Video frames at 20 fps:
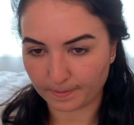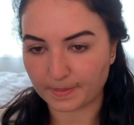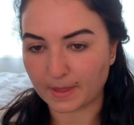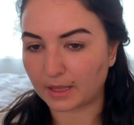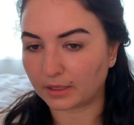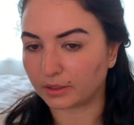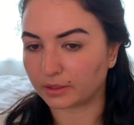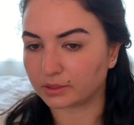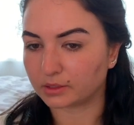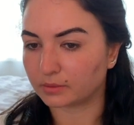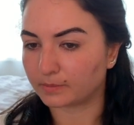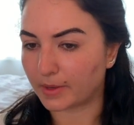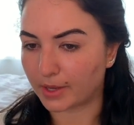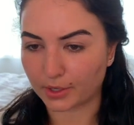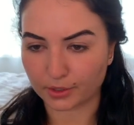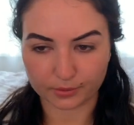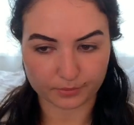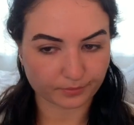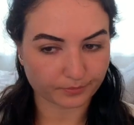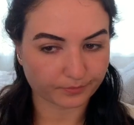That looks
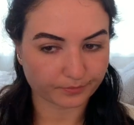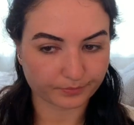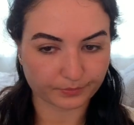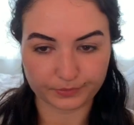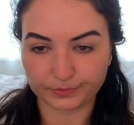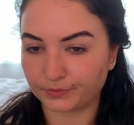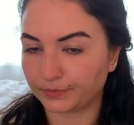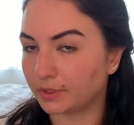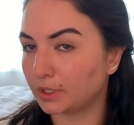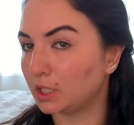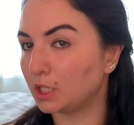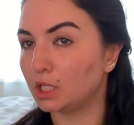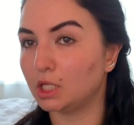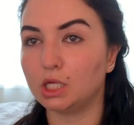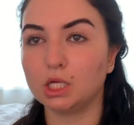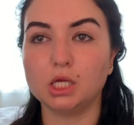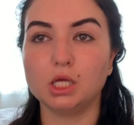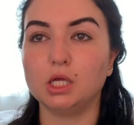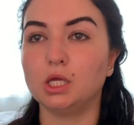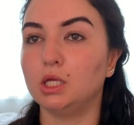better.
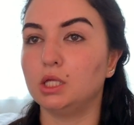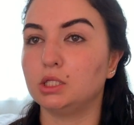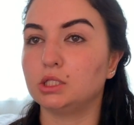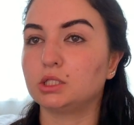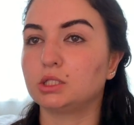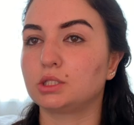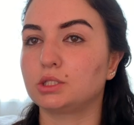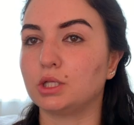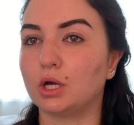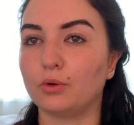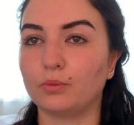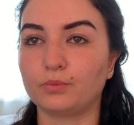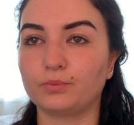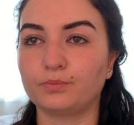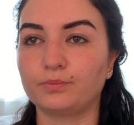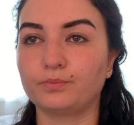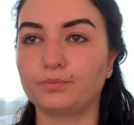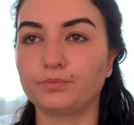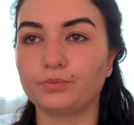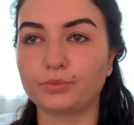So
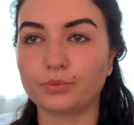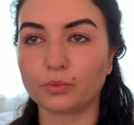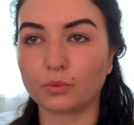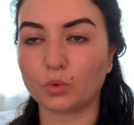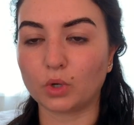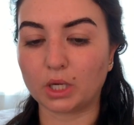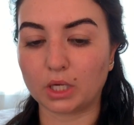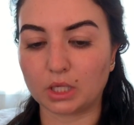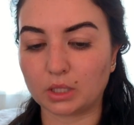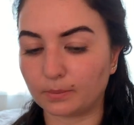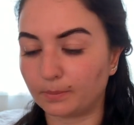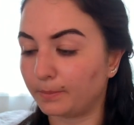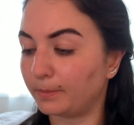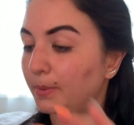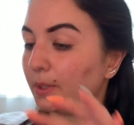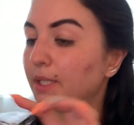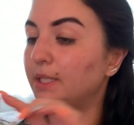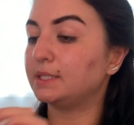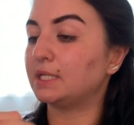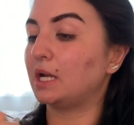we're gonna
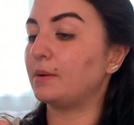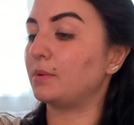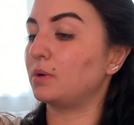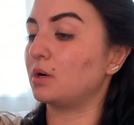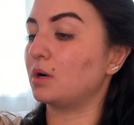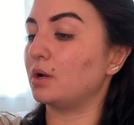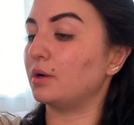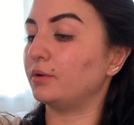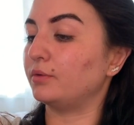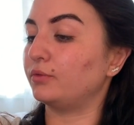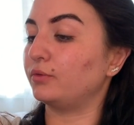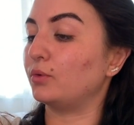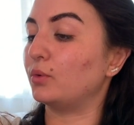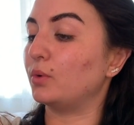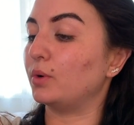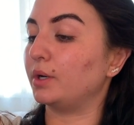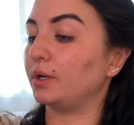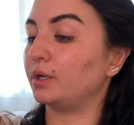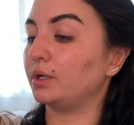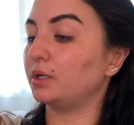put a timer on
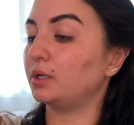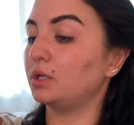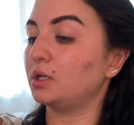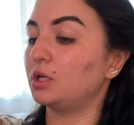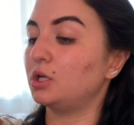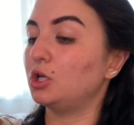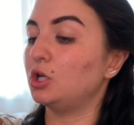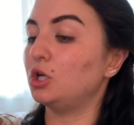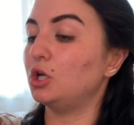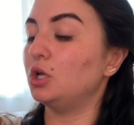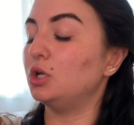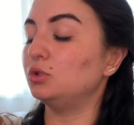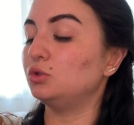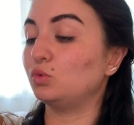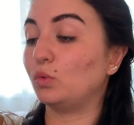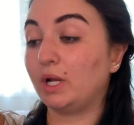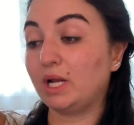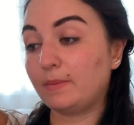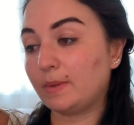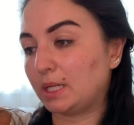for
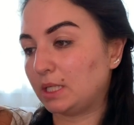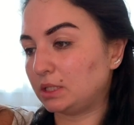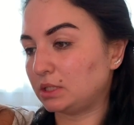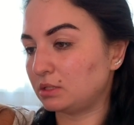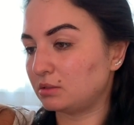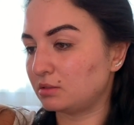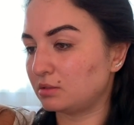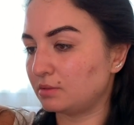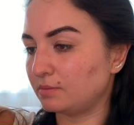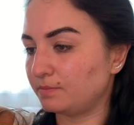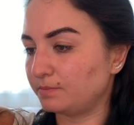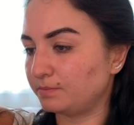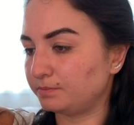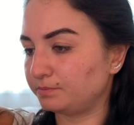20 minutes.